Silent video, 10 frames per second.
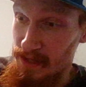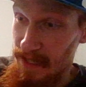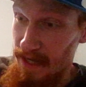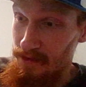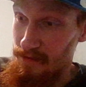
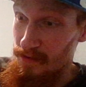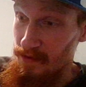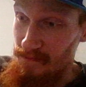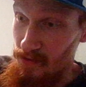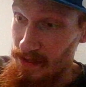out of
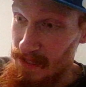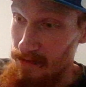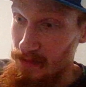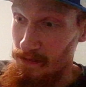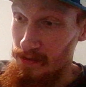34 attempts
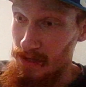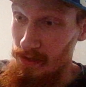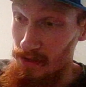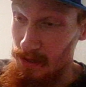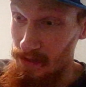for
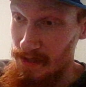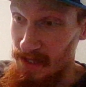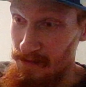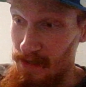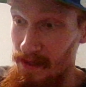
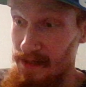279